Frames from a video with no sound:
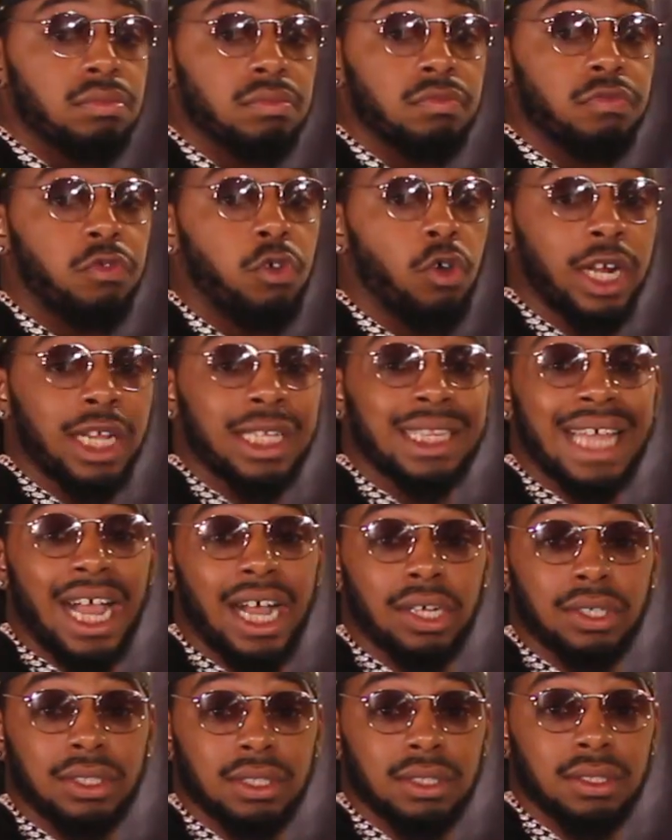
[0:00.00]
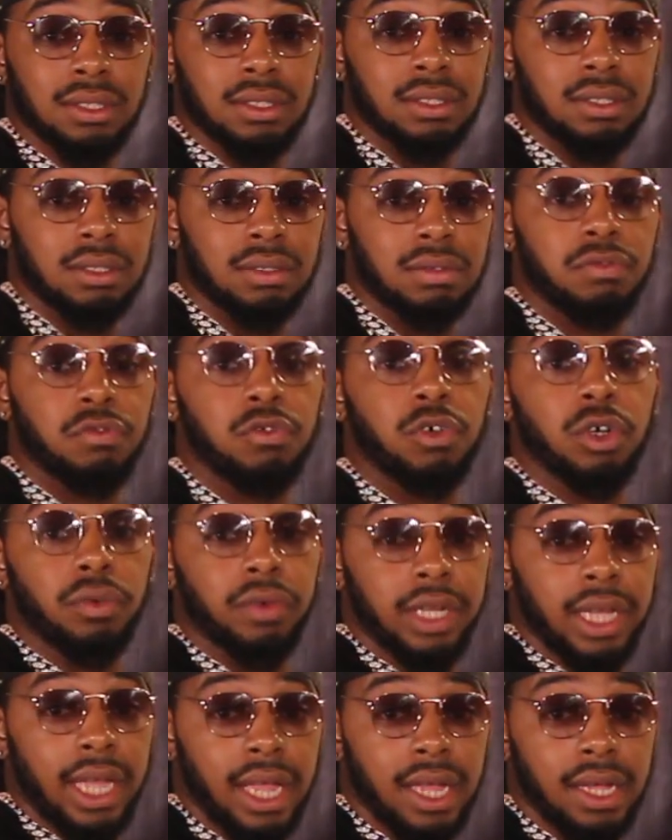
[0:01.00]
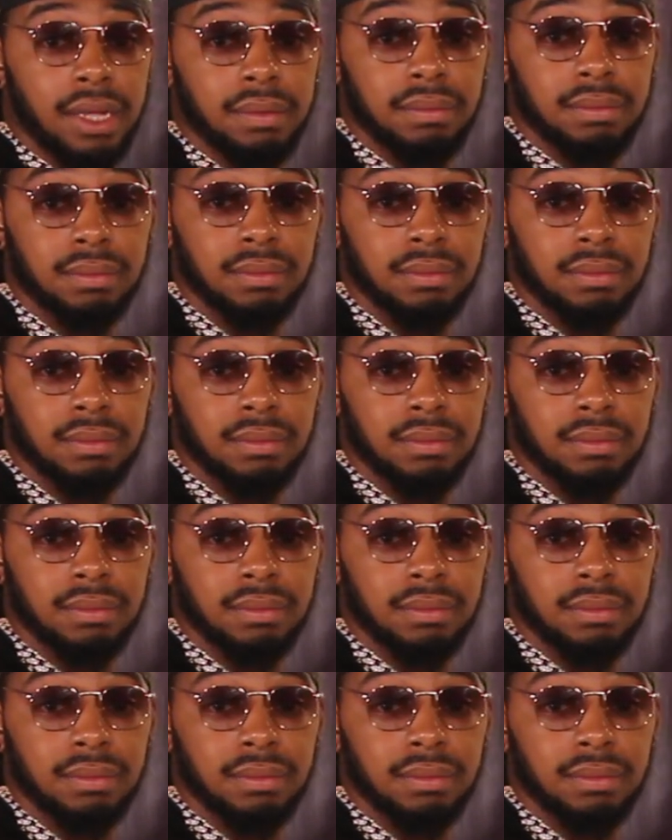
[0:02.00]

40,000 for the rehab.